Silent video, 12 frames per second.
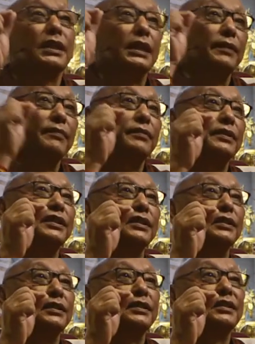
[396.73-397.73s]

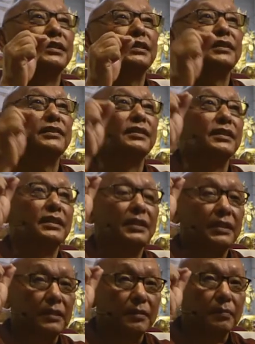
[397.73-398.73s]
Everything is
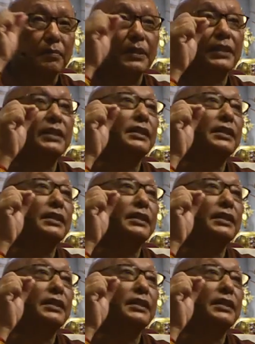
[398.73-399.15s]
merely